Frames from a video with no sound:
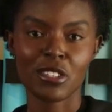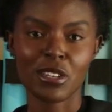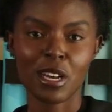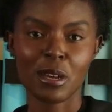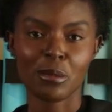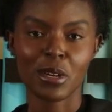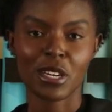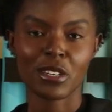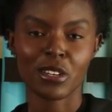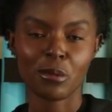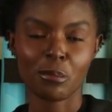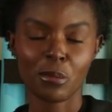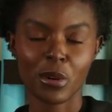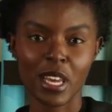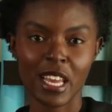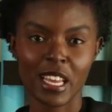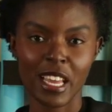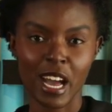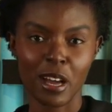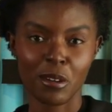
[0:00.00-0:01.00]
them into
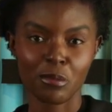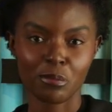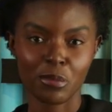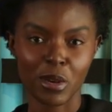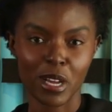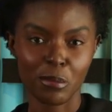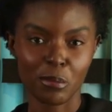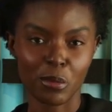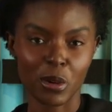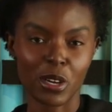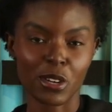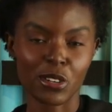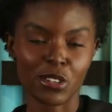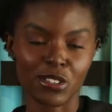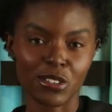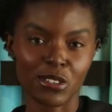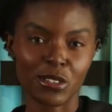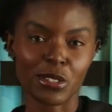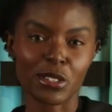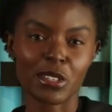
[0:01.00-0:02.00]
played-out frameworks,